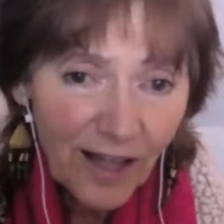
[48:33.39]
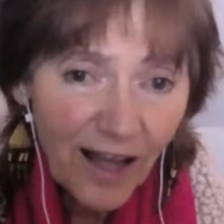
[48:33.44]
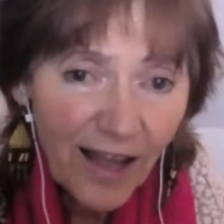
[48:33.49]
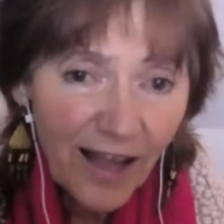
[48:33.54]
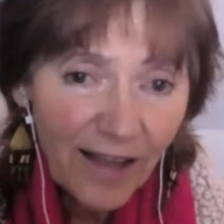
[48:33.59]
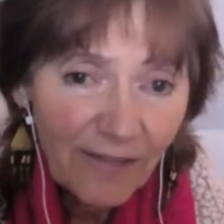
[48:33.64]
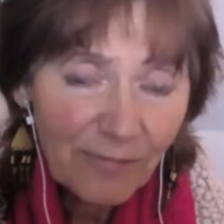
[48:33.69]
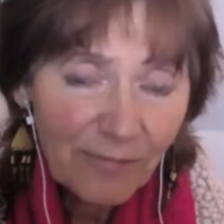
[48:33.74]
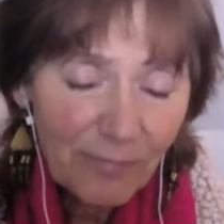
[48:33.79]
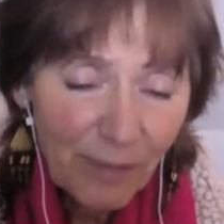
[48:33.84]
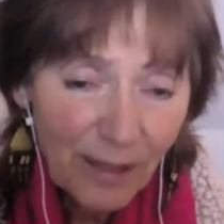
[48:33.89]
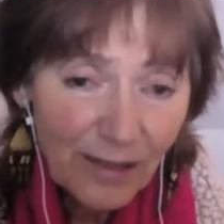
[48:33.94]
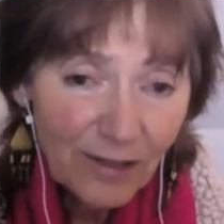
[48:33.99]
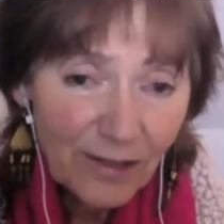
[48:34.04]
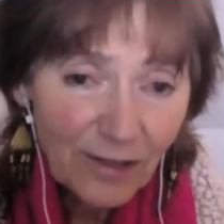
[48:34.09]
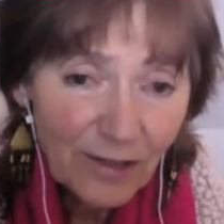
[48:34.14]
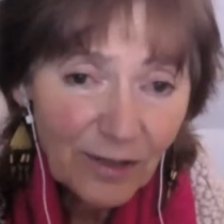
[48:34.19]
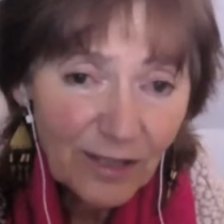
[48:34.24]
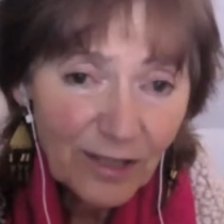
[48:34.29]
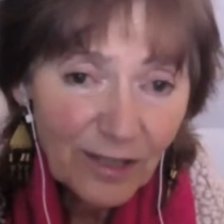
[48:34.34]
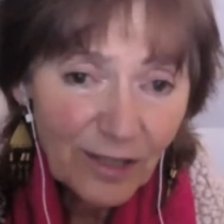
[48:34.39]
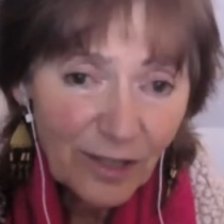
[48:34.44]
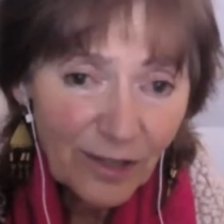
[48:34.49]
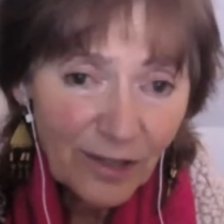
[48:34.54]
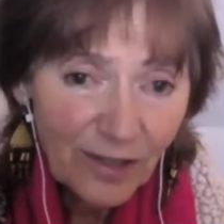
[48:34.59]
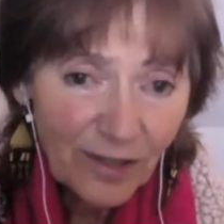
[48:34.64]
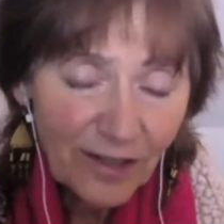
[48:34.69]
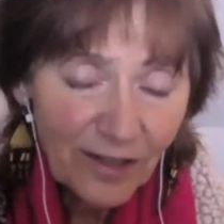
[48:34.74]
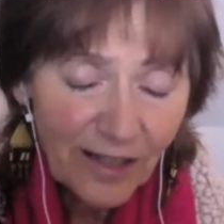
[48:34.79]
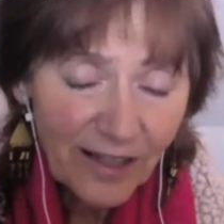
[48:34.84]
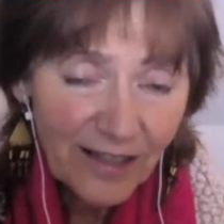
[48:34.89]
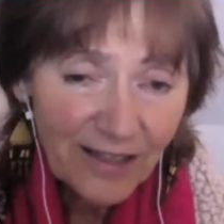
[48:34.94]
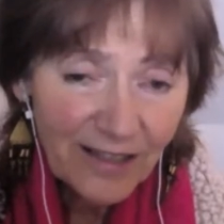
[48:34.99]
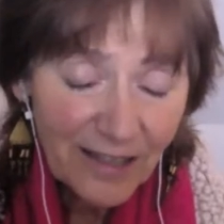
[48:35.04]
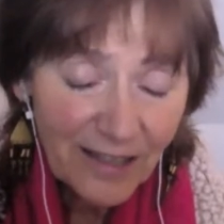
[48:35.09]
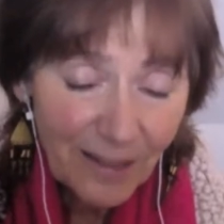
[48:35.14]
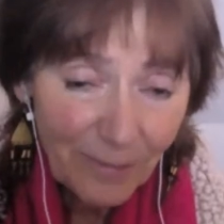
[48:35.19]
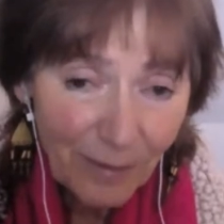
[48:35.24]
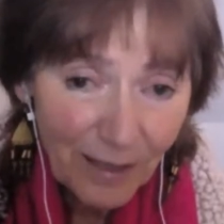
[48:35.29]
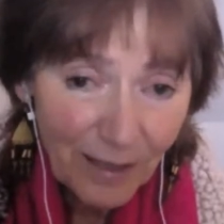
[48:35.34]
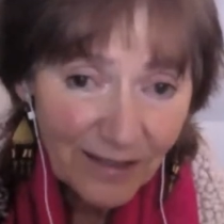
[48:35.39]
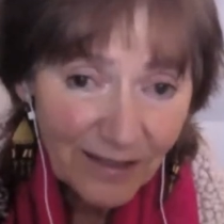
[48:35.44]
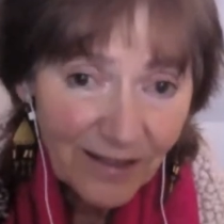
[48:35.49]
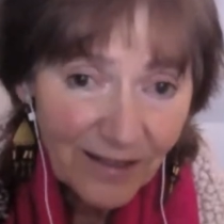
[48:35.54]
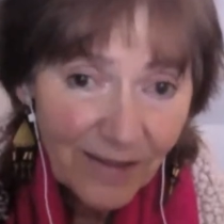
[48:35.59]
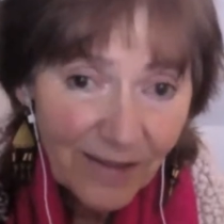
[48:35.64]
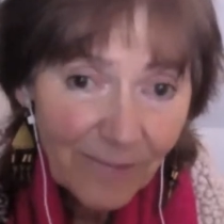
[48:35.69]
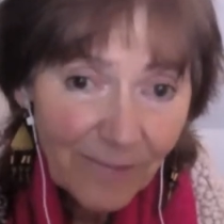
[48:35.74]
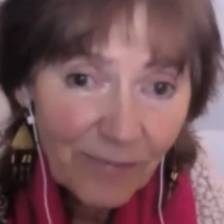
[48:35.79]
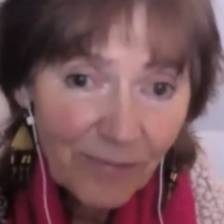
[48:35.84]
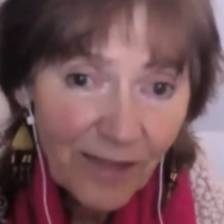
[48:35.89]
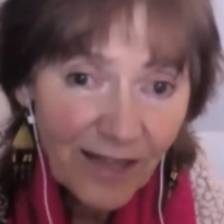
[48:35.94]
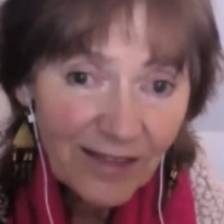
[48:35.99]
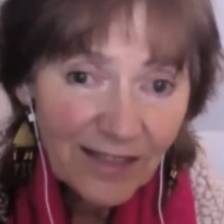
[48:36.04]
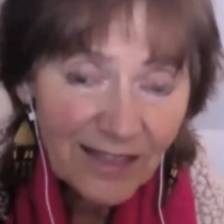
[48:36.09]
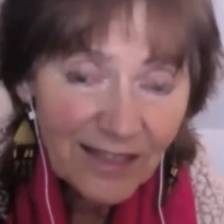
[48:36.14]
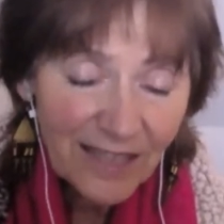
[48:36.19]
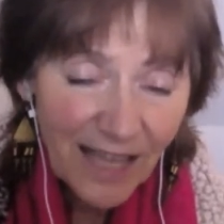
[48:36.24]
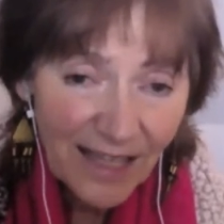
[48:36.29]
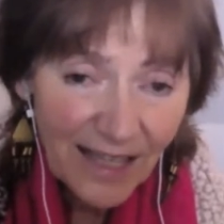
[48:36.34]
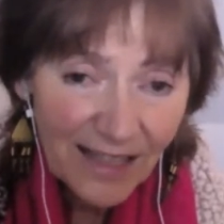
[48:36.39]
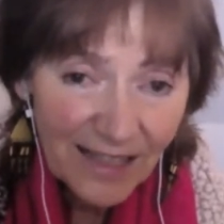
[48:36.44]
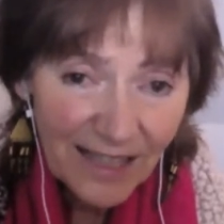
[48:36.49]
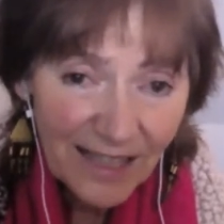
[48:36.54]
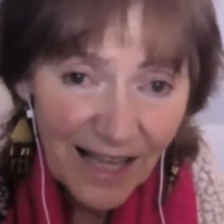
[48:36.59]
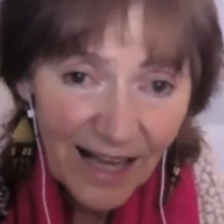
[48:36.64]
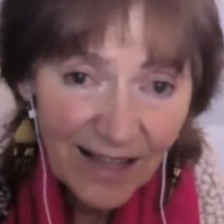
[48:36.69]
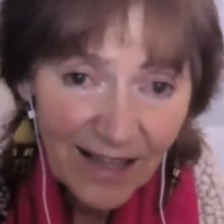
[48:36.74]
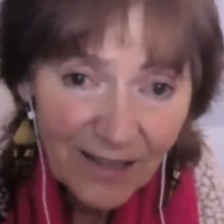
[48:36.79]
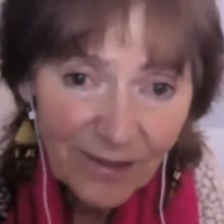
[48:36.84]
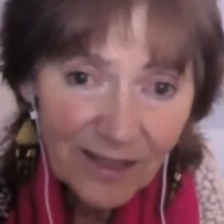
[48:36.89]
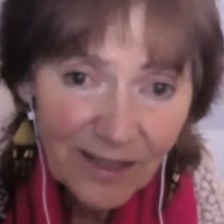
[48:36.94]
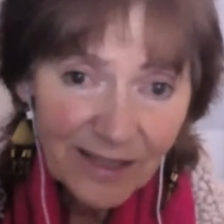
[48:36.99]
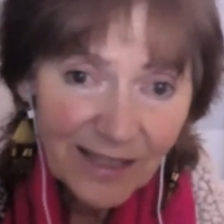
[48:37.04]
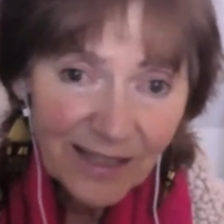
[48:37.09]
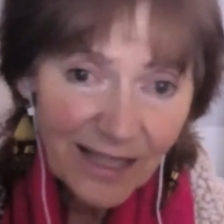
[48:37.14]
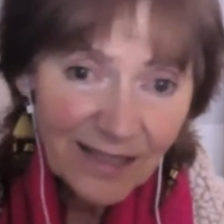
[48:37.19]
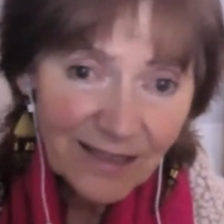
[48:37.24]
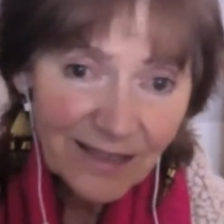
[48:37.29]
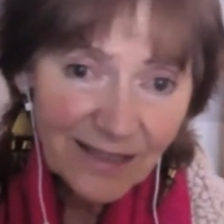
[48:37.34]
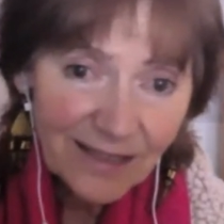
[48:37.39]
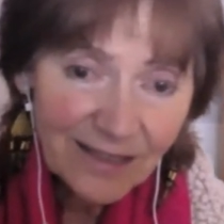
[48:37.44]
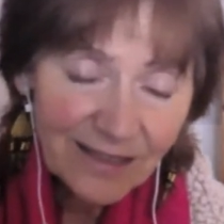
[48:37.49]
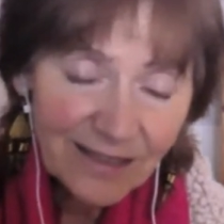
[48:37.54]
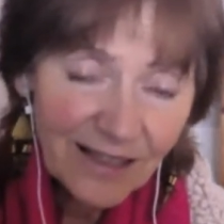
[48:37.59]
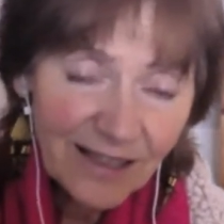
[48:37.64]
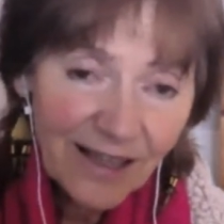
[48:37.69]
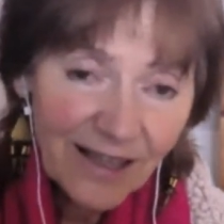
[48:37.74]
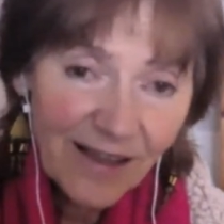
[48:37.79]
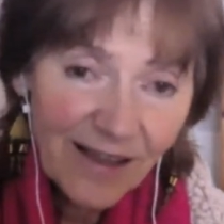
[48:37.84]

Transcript: I've been to a Turner exhibit at the Tate Gallery in London.